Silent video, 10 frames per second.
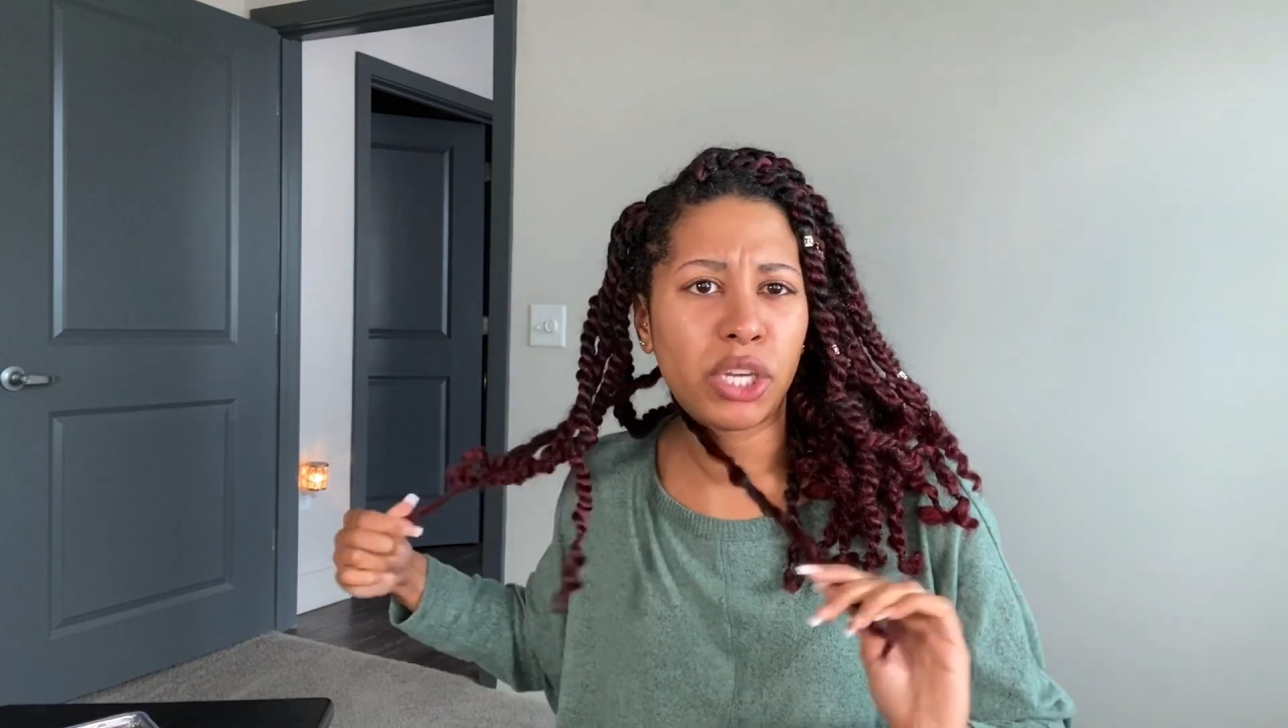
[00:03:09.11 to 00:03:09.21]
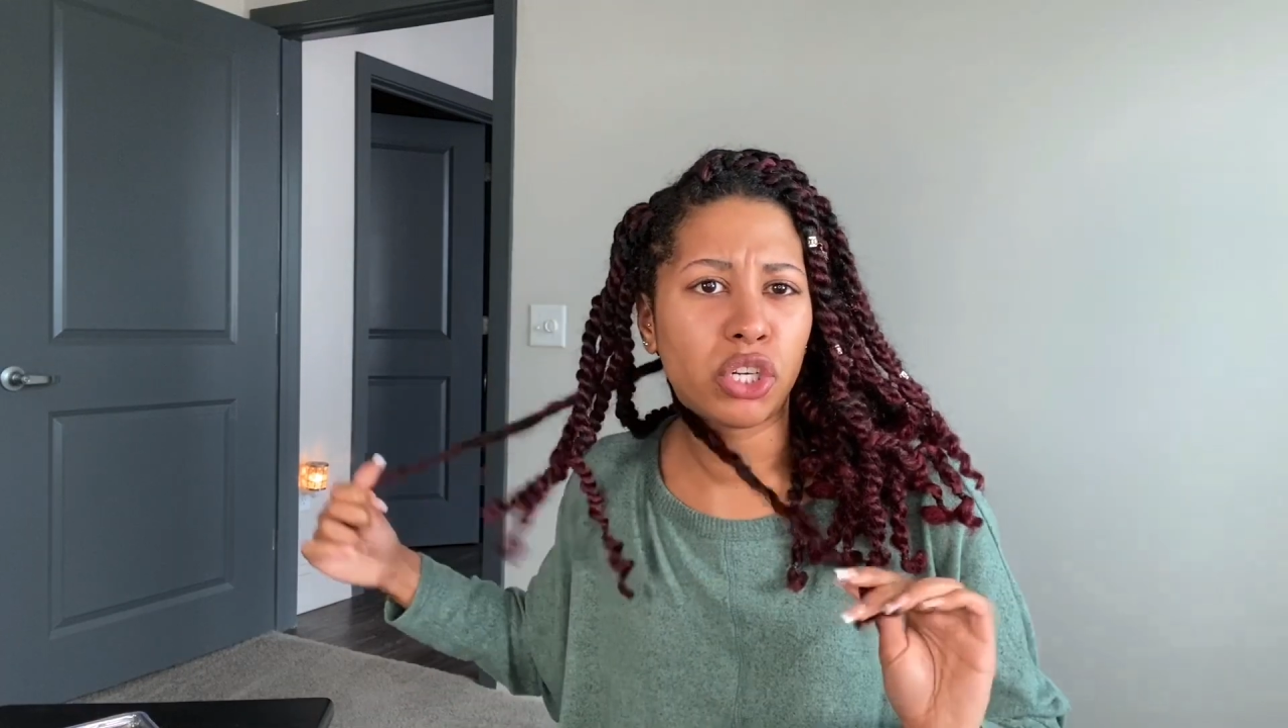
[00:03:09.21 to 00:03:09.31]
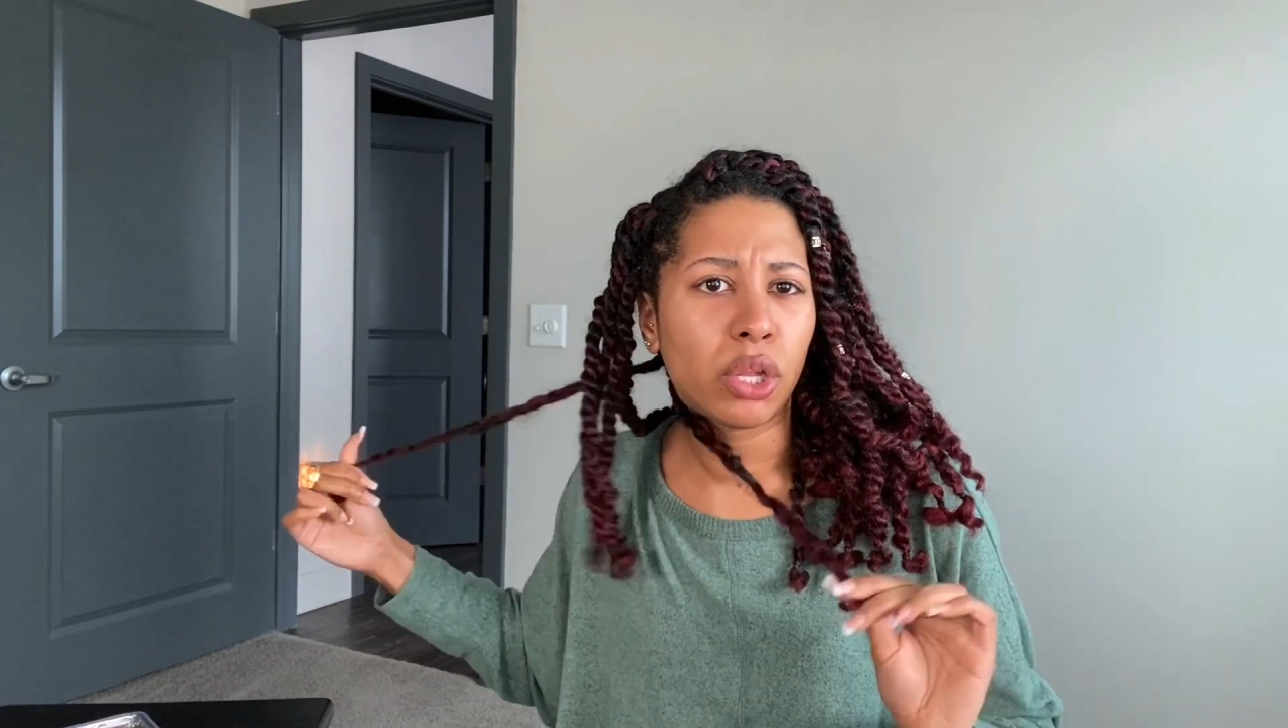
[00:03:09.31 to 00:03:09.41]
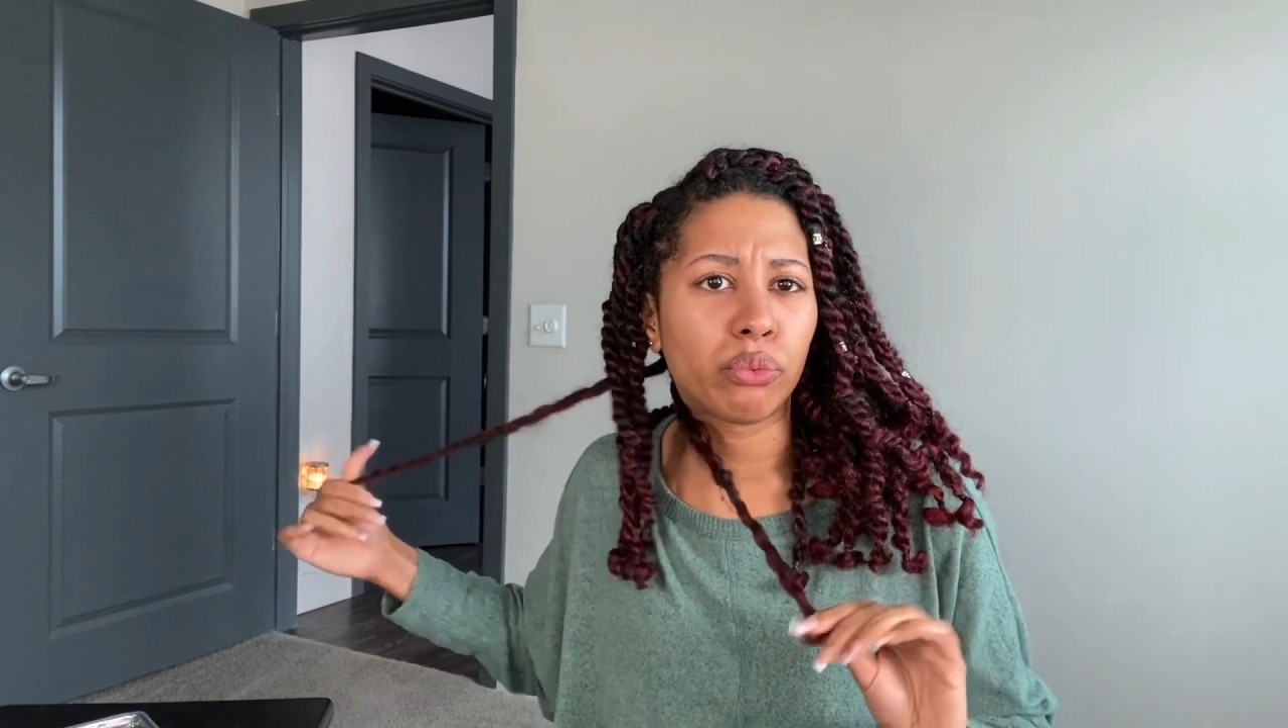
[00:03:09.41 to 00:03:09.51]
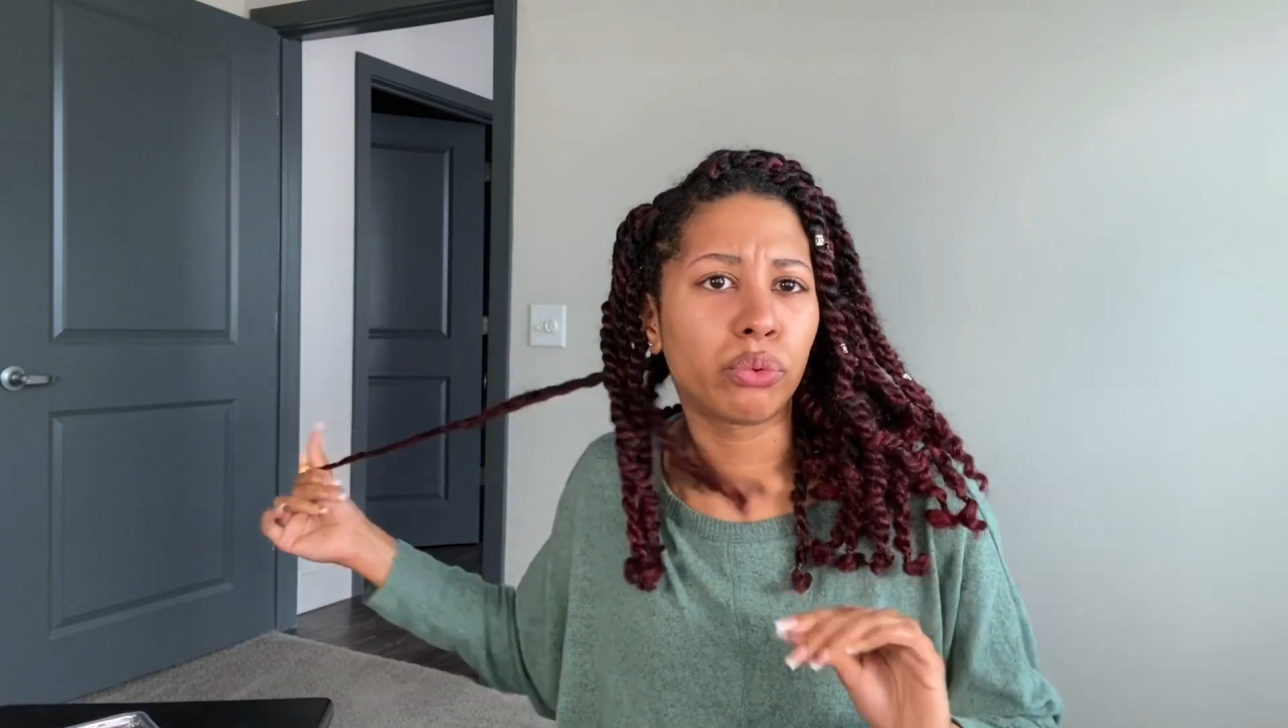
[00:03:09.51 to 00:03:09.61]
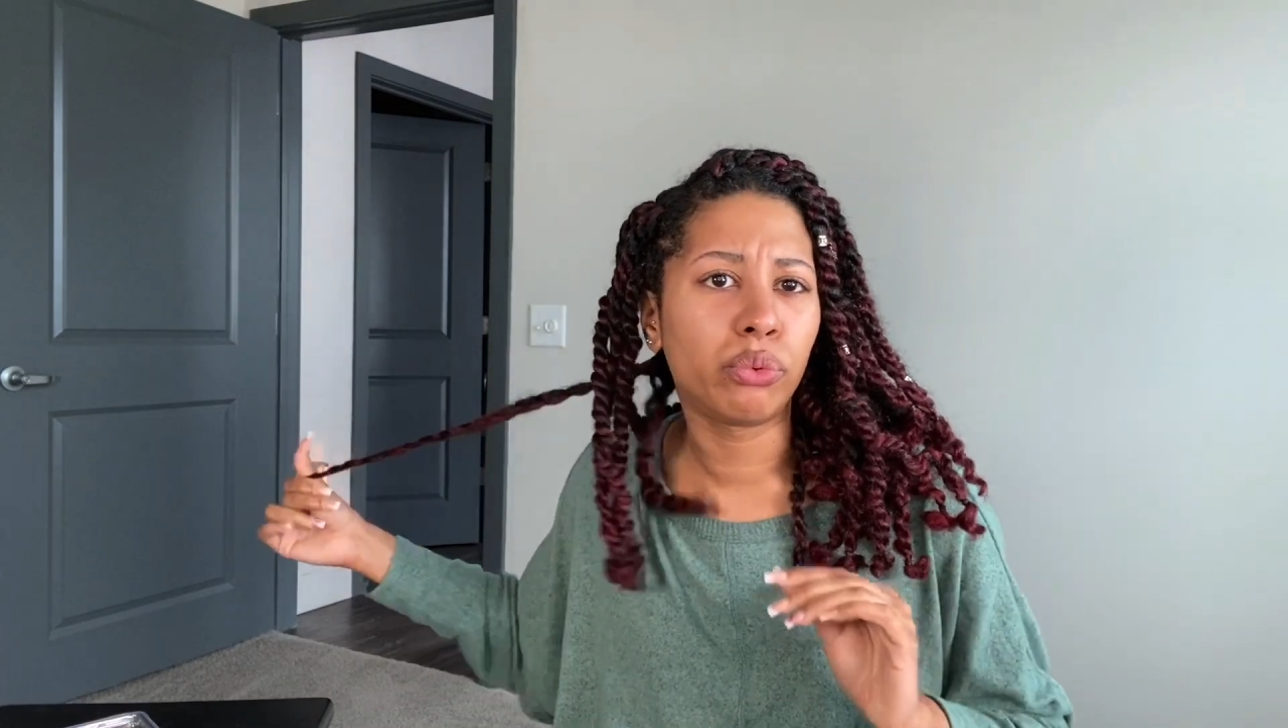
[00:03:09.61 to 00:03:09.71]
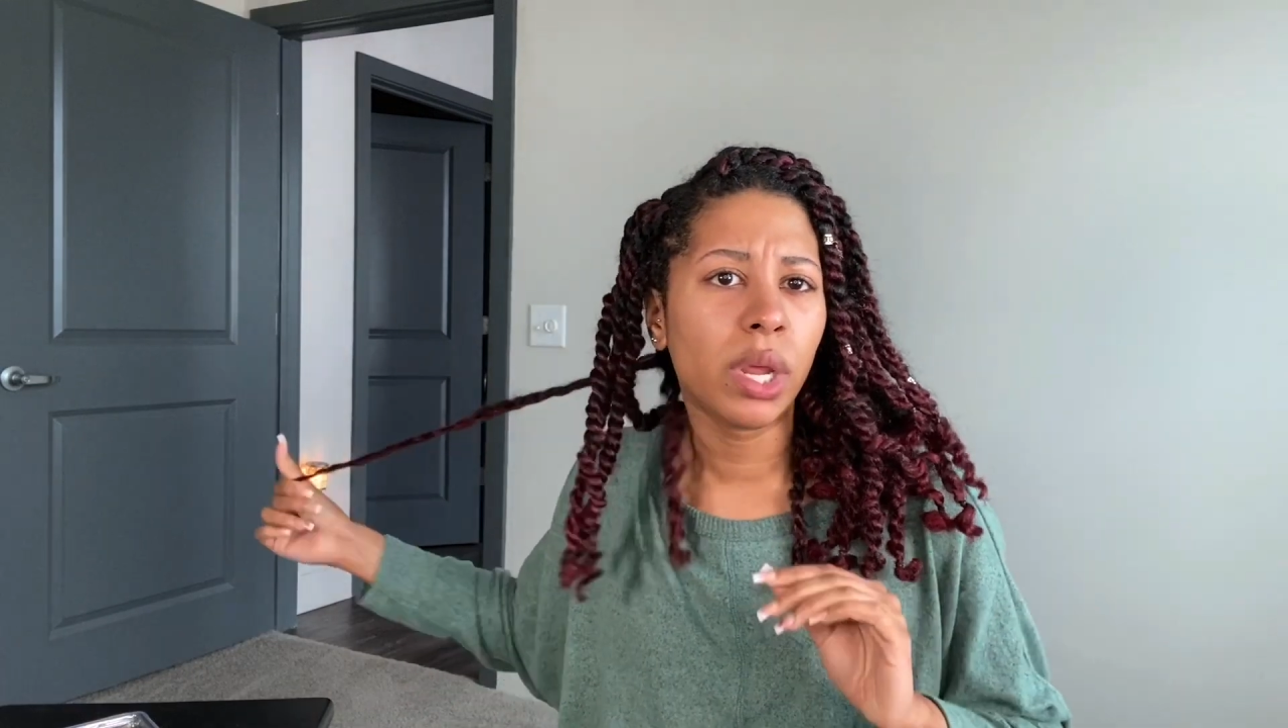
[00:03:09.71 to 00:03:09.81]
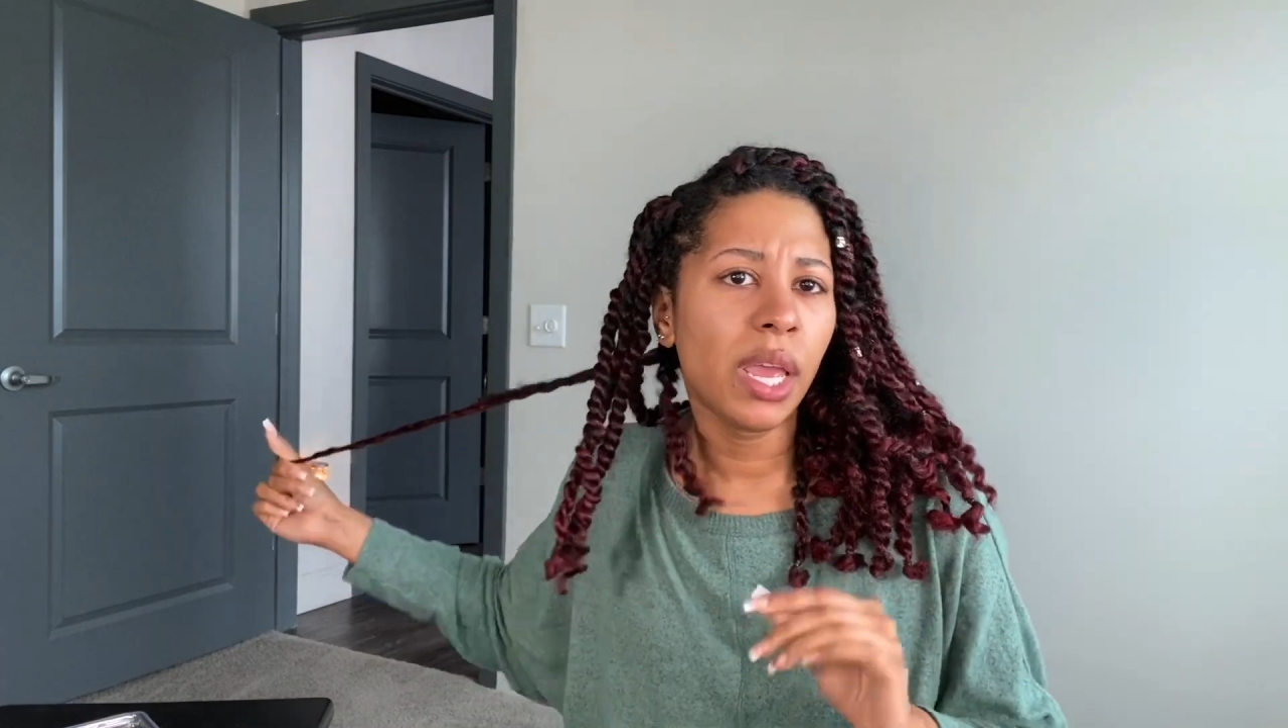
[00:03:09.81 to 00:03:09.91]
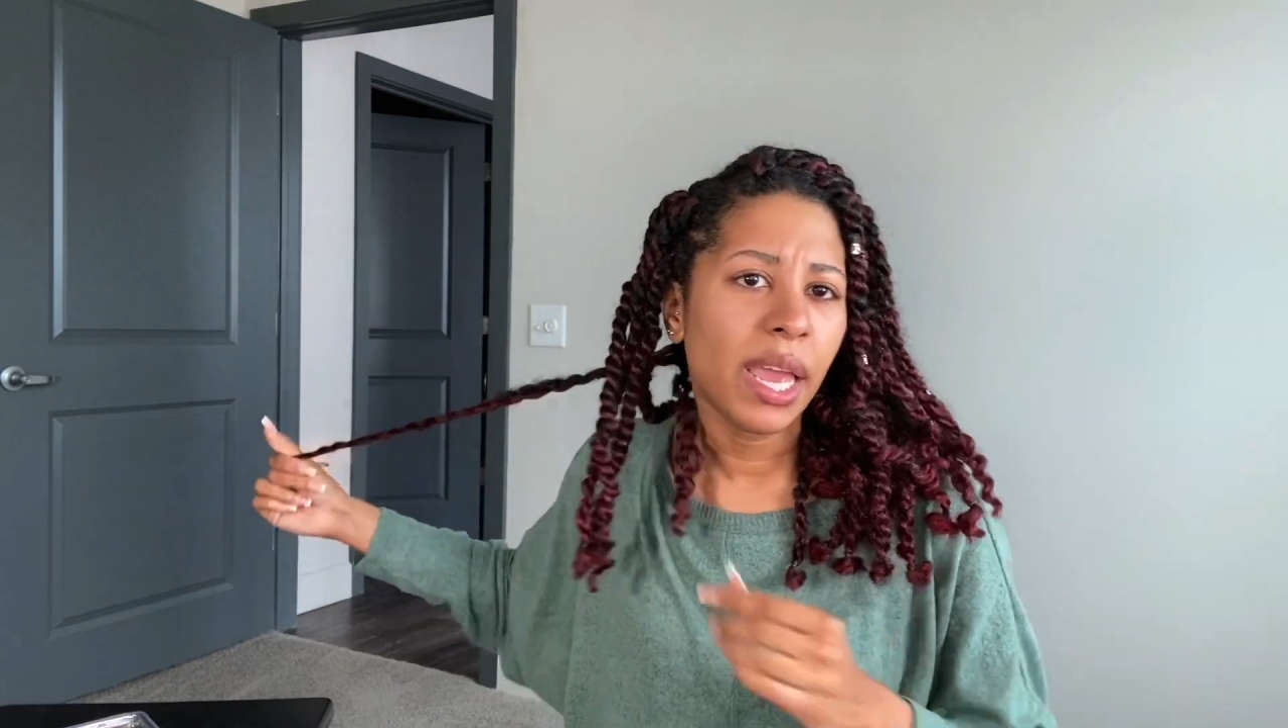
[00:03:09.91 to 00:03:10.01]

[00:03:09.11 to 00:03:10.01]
sure the root